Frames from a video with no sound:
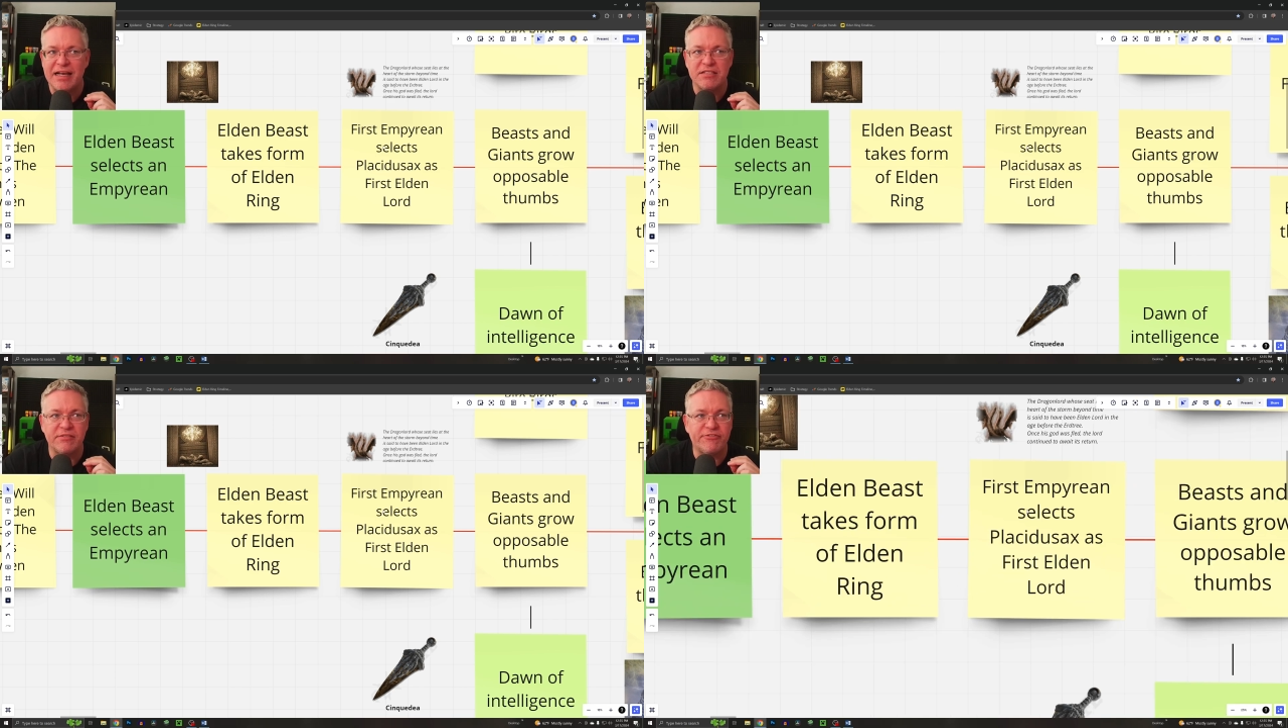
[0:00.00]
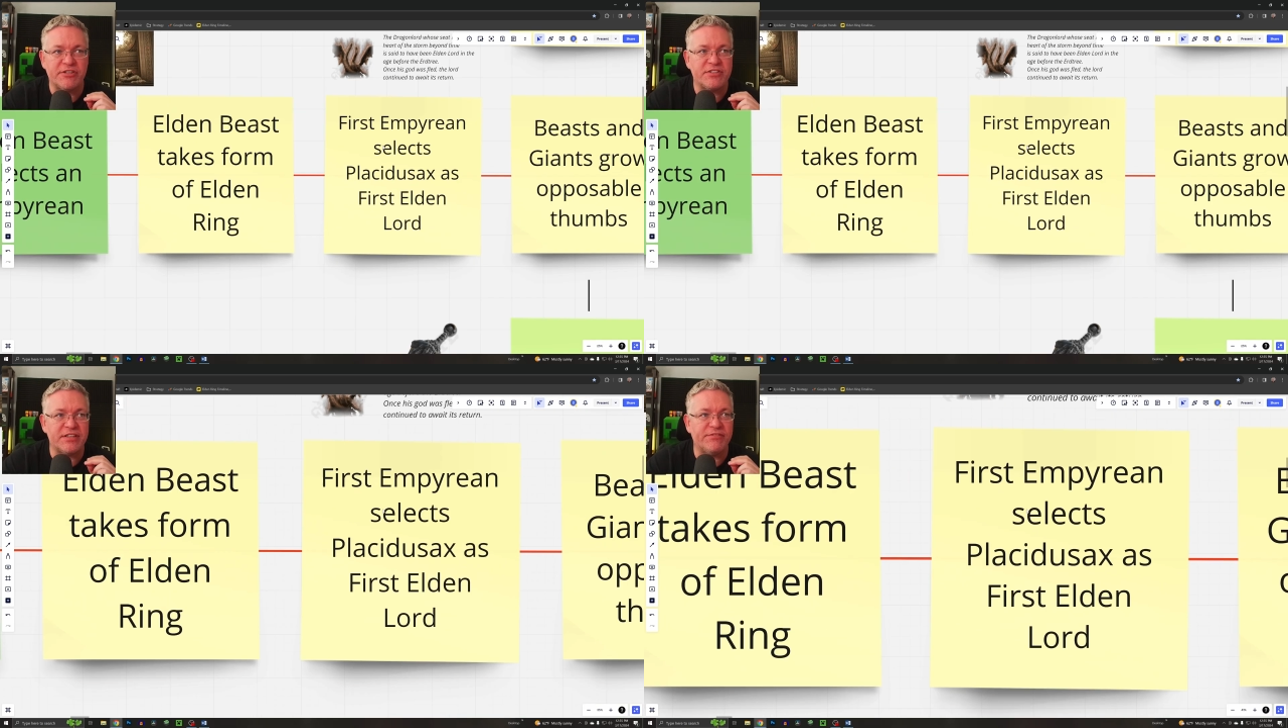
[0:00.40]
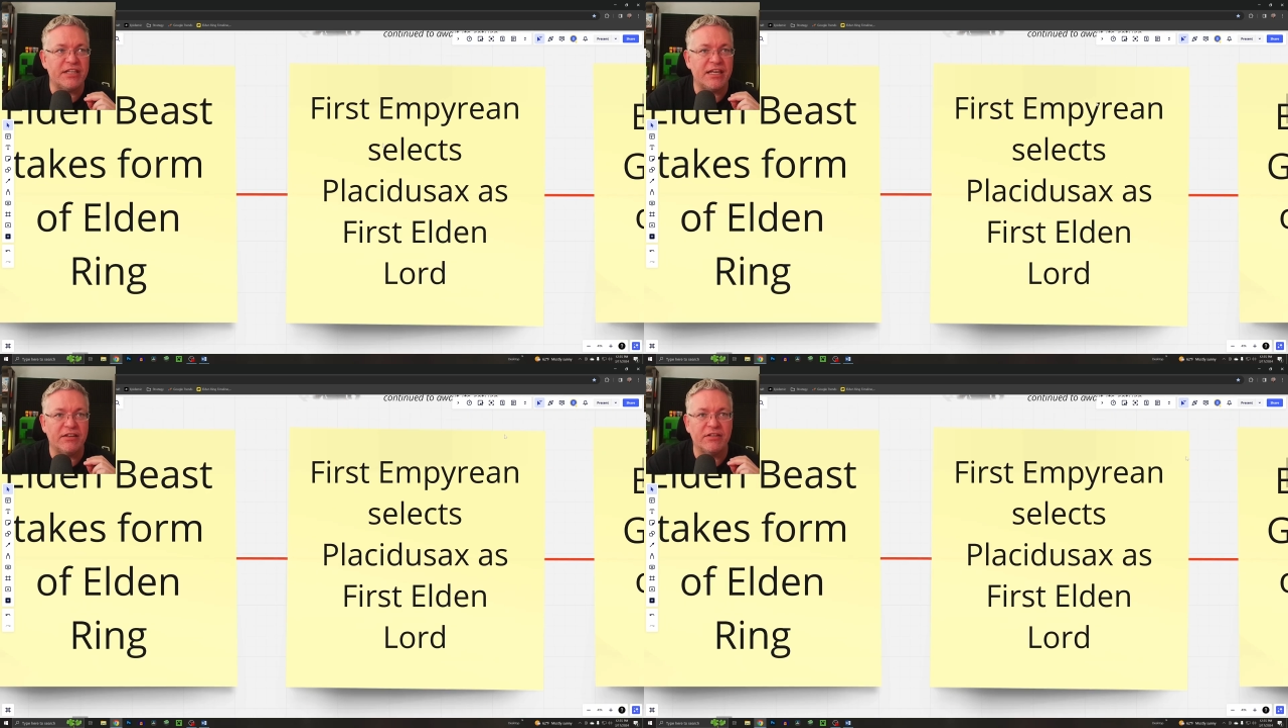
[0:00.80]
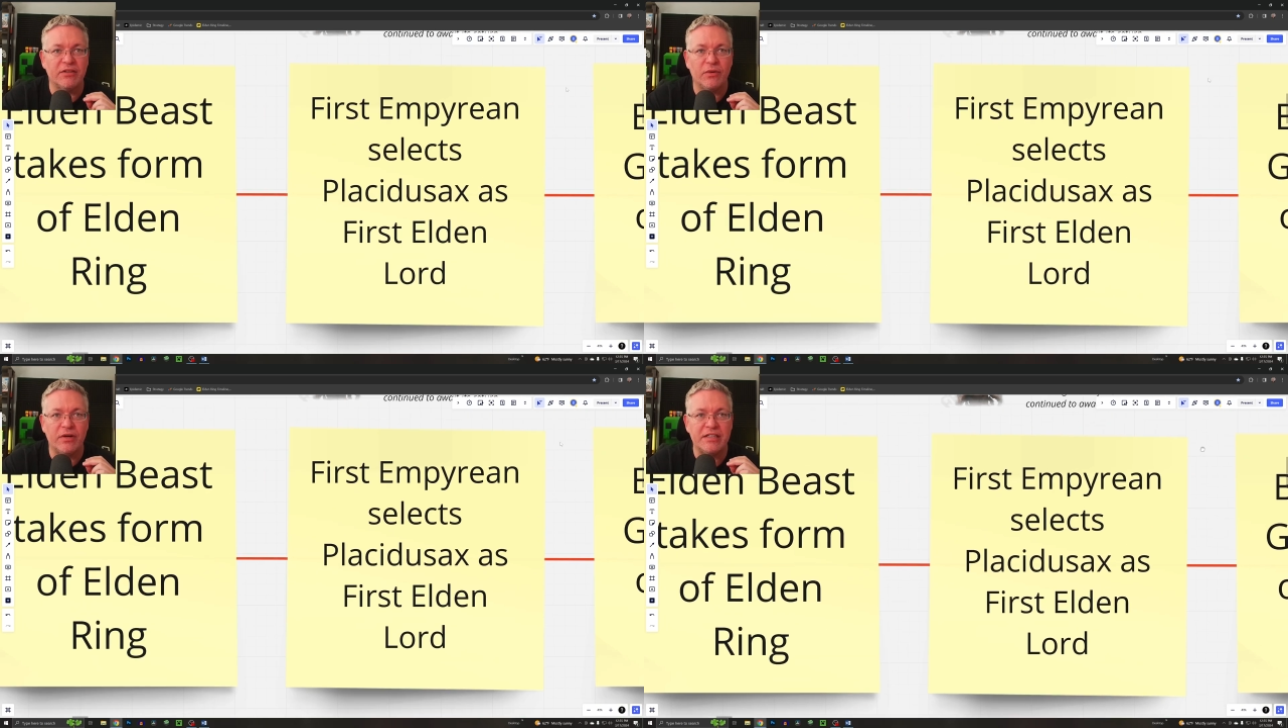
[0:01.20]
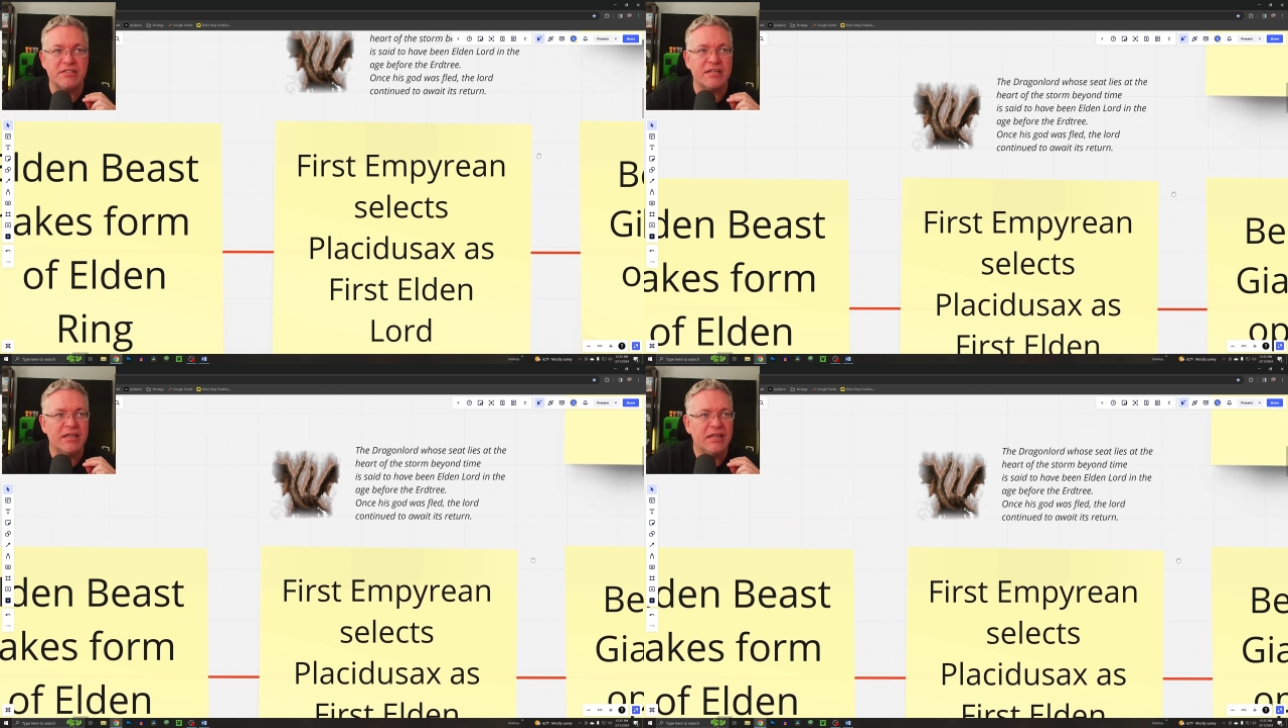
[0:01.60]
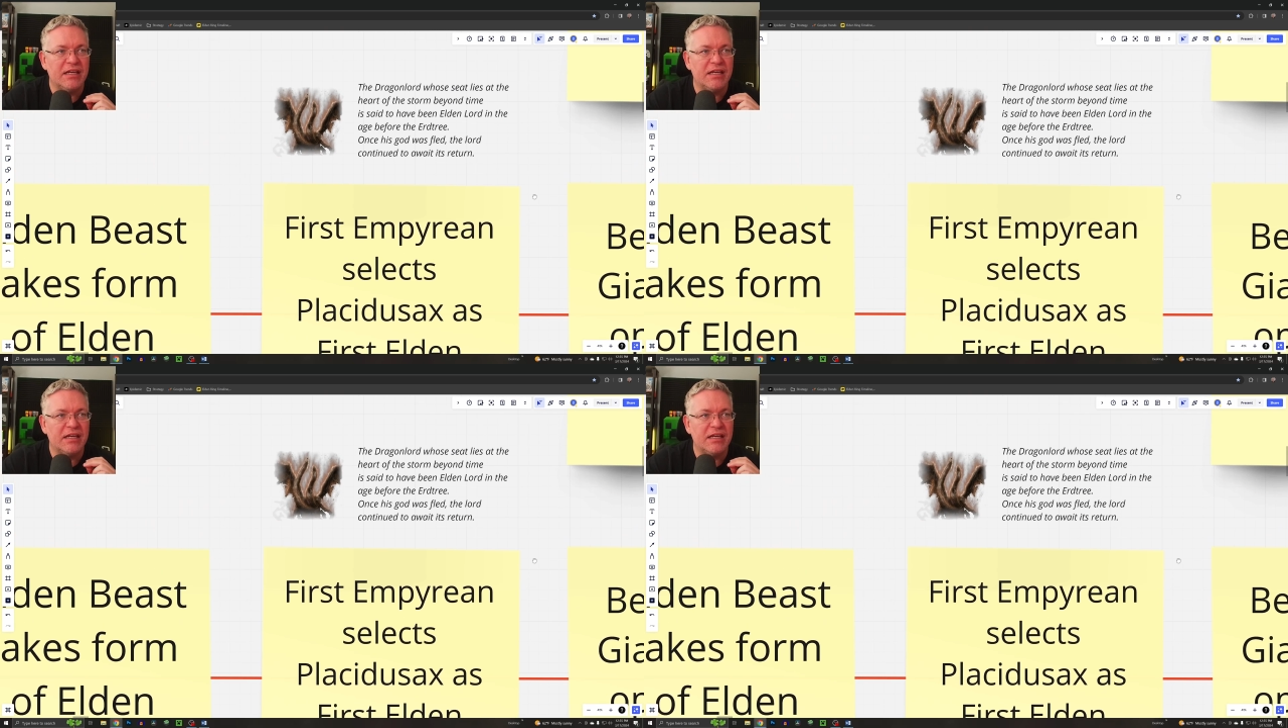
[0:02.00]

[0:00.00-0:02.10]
as the first of the Elden Lords.